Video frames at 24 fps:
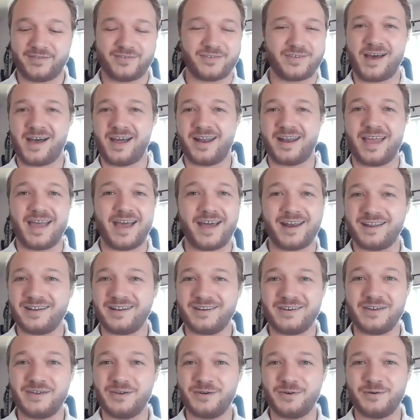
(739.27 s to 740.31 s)
Scott
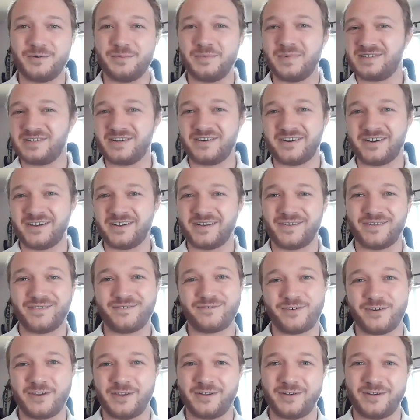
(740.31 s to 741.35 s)
added new material
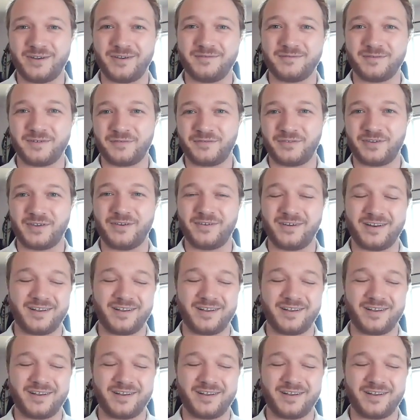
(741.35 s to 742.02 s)
for you to review.